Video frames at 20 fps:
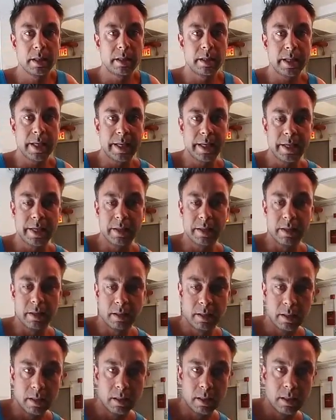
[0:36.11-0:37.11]
Then
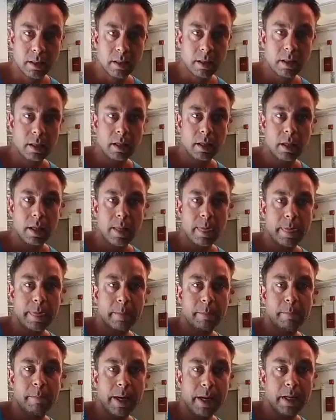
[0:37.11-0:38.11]
the
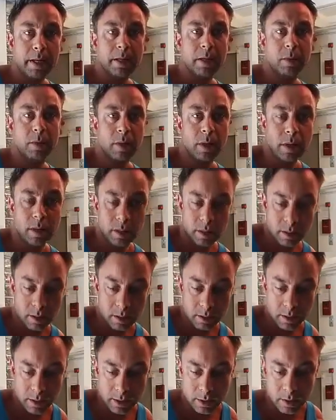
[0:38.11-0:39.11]
better you are
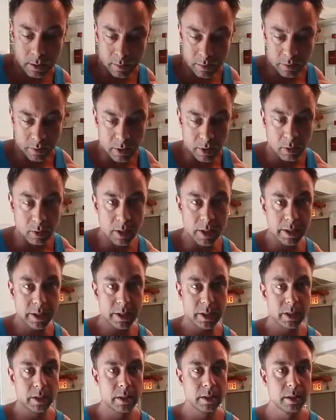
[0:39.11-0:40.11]
in terms of
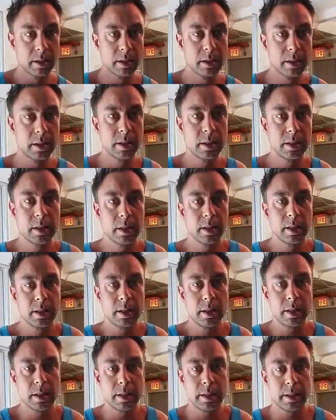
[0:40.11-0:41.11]
knowledge,
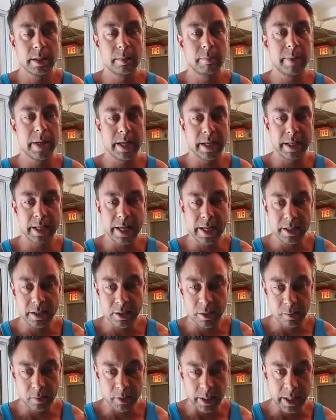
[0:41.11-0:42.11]
the better
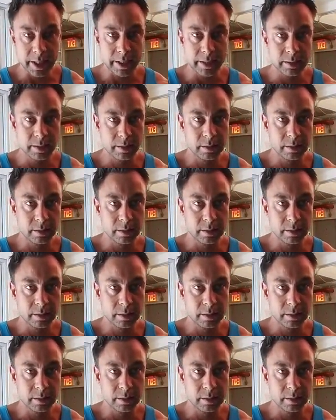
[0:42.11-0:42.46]
gains you will get,